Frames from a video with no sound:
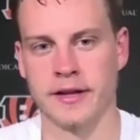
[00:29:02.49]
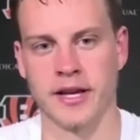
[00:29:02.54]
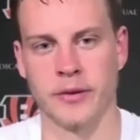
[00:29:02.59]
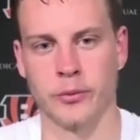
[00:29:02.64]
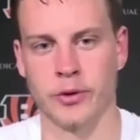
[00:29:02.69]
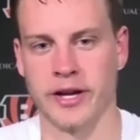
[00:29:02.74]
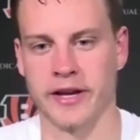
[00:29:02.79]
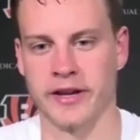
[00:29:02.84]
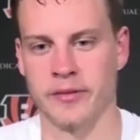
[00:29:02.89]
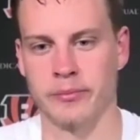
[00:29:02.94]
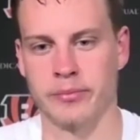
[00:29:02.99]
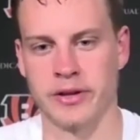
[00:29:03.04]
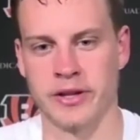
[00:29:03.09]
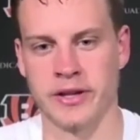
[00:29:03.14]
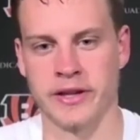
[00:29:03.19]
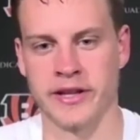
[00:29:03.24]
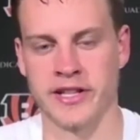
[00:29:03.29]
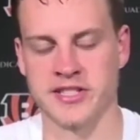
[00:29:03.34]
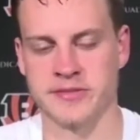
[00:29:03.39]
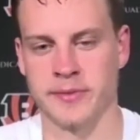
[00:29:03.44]
And when I
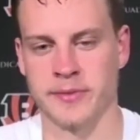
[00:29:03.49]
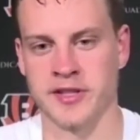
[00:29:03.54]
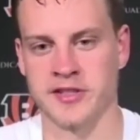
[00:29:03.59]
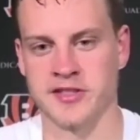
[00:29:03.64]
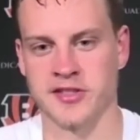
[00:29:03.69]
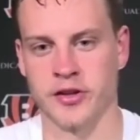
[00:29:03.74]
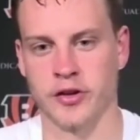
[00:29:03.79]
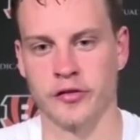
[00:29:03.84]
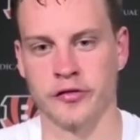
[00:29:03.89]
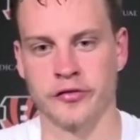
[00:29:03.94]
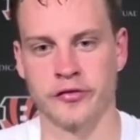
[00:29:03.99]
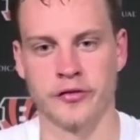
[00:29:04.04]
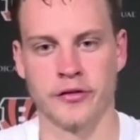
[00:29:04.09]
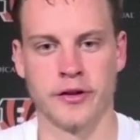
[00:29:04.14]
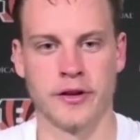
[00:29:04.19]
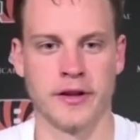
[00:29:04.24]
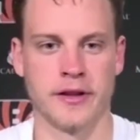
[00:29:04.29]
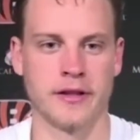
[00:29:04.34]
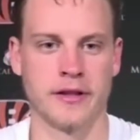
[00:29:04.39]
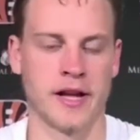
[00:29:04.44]
compete against myself,
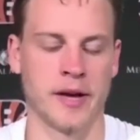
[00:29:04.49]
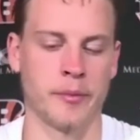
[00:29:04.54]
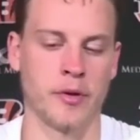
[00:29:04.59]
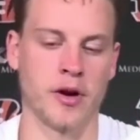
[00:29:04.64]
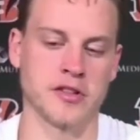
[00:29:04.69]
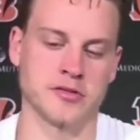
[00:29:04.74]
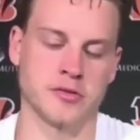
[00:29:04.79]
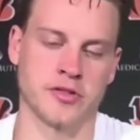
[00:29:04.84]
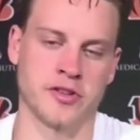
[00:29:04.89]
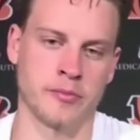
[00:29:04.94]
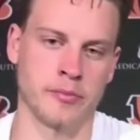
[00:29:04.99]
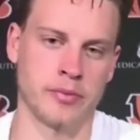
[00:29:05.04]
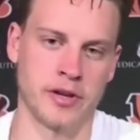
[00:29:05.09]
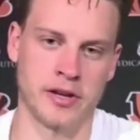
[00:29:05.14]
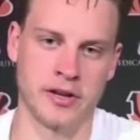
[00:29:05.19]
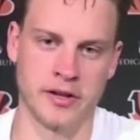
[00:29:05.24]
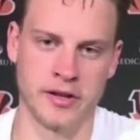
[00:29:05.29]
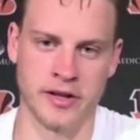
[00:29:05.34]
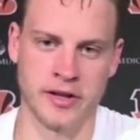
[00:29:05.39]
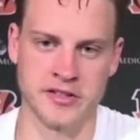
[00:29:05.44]
I'm also
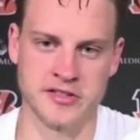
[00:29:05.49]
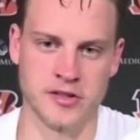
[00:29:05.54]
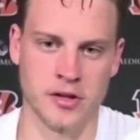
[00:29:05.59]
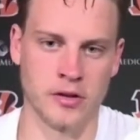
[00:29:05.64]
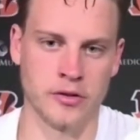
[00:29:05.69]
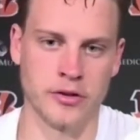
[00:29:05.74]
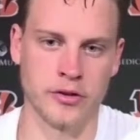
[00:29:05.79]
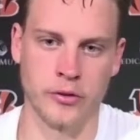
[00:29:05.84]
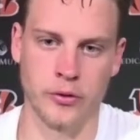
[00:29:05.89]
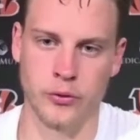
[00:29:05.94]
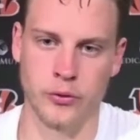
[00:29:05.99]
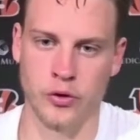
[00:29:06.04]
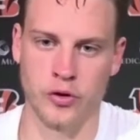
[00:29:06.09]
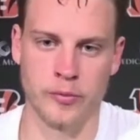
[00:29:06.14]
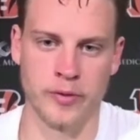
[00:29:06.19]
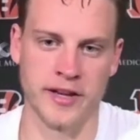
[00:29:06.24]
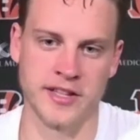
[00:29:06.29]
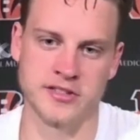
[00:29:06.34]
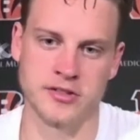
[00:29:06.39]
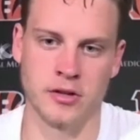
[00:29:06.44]
competing against all the other
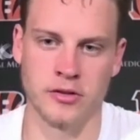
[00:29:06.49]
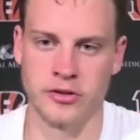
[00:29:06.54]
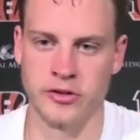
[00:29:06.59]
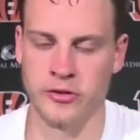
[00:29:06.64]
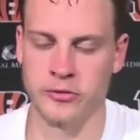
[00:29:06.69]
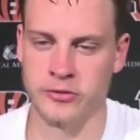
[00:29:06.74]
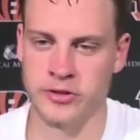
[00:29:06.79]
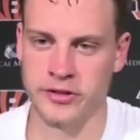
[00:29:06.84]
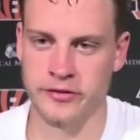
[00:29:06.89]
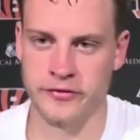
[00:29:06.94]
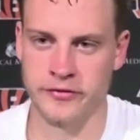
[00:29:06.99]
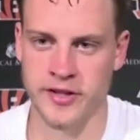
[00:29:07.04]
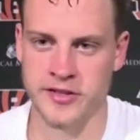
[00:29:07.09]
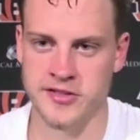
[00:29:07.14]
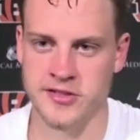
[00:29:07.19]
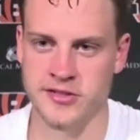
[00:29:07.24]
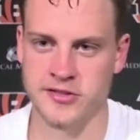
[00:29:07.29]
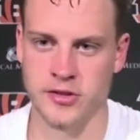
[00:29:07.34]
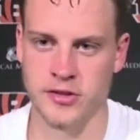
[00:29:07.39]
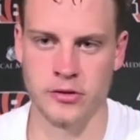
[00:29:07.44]
quarterbacks, all the other
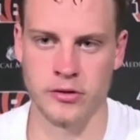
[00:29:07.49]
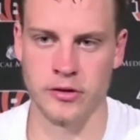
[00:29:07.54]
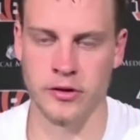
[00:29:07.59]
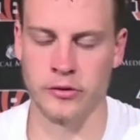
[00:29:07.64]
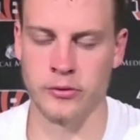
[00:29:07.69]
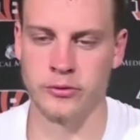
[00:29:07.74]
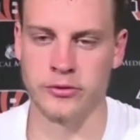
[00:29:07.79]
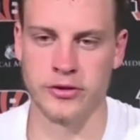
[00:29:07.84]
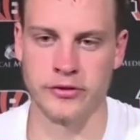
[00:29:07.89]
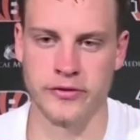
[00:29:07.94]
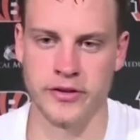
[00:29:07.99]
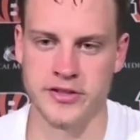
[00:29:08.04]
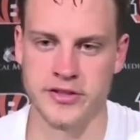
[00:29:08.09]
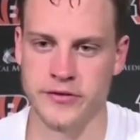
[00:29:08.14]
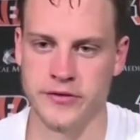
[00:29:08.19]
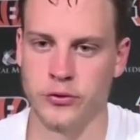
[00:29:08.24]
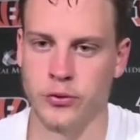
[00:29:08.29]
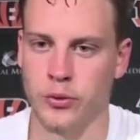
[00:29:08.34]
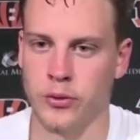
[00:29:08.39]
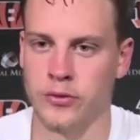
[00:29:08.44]
defenses, all the other
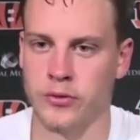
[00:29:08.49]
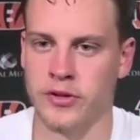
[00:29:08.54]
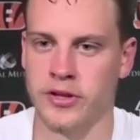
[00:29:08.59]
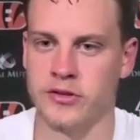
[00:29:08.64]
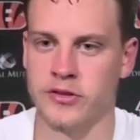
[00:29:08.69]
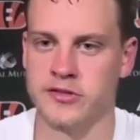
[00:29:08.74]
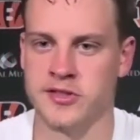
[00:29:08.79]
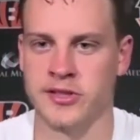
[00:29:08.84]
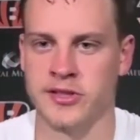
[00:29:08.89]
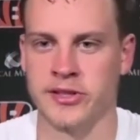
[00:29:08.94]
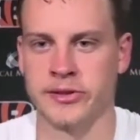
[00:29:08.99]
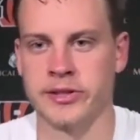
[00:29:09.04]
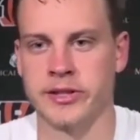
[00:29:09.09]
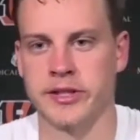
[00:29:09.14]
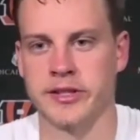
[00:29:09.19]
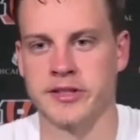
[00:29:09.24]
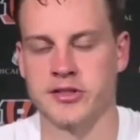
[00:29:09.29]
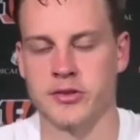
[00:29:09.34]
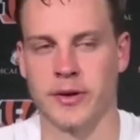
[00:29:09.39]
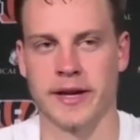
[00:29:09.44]
defensive coordinators in the
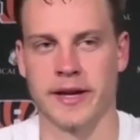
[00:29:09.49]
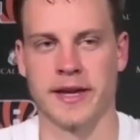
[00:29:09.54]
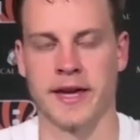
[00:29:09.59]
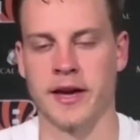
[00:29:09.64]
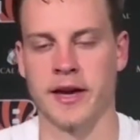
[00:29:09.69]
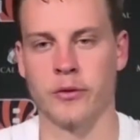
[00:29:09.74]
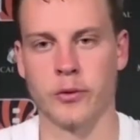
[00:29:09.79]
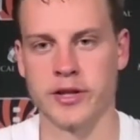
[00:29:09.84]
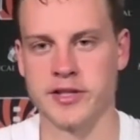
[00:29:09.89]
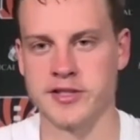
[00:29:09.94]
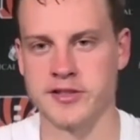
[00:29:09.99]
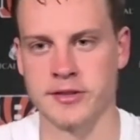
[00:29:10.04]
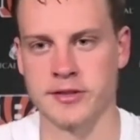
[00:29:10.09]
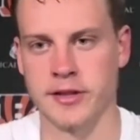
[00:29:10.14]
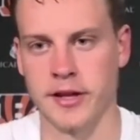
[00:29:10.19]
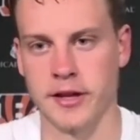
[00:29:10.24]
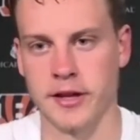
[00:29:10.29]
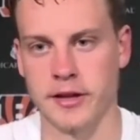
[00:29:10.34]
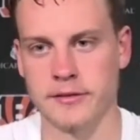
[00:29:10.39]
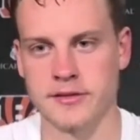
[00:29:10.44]
league. So I can't waste
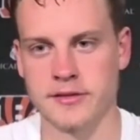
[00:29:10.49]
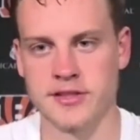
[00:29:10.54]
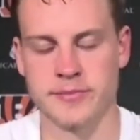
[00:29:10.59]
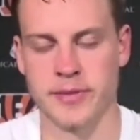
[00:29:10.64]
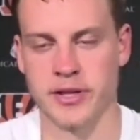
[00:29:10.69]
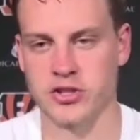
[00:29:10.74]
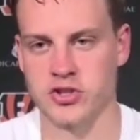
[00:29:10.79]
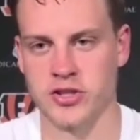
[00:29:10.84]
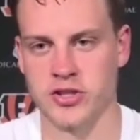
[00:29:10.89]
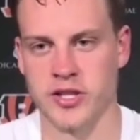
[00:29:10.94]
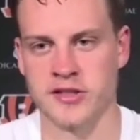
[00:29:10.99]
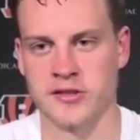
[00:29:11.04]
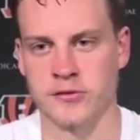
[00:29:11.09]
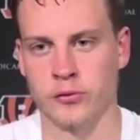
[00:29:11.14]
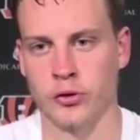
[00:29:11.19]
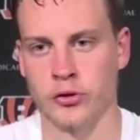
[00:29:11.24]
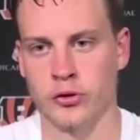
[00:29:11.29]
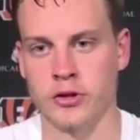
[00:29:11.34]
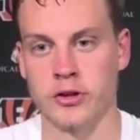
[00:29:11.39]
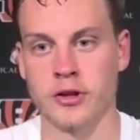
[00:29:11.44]
a day, especially as a
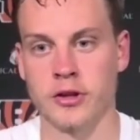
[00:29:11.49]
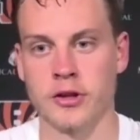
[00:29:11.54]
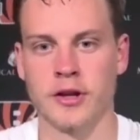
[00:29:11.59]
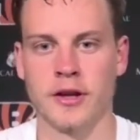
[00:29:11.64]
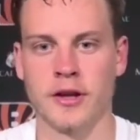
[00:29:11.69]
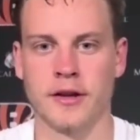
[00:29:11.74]
rookie.